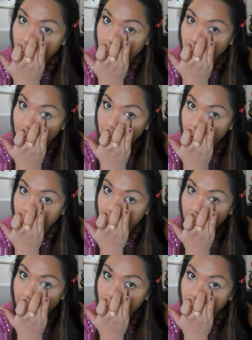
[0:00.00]

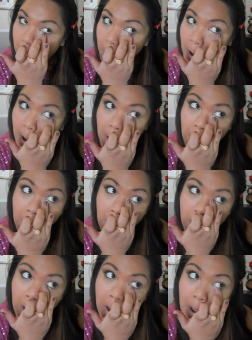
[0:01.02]

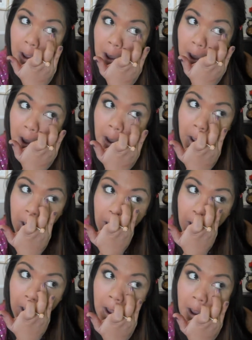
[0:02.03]

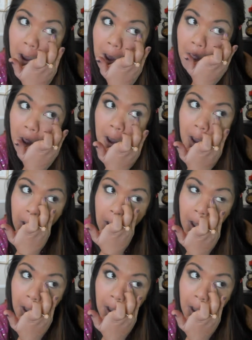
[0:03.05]
(no one is talking)